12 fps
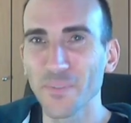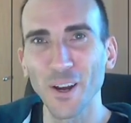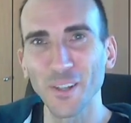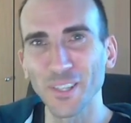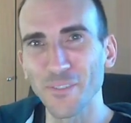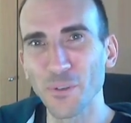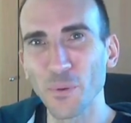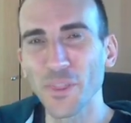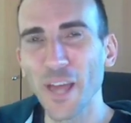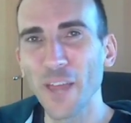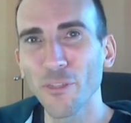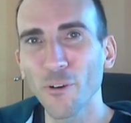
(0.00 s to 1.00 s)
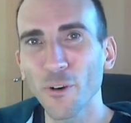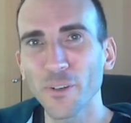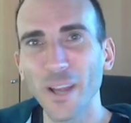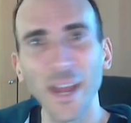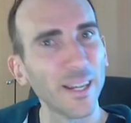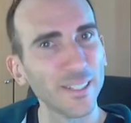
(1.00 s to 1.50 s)
I'll leave you with that
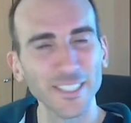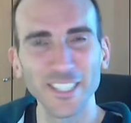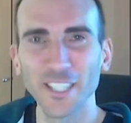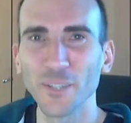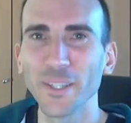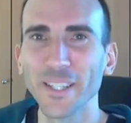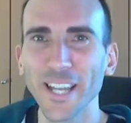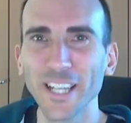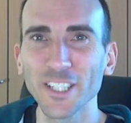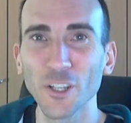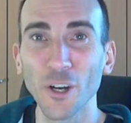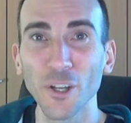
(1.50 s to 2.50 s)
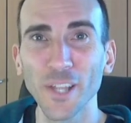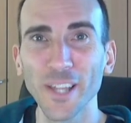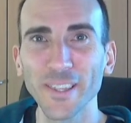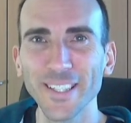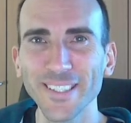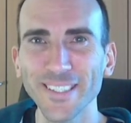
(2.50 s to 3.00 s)
thought and see you in the next
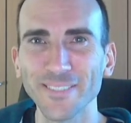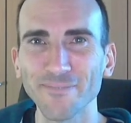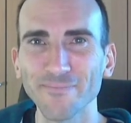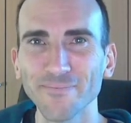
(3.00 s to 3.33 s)
online lesson.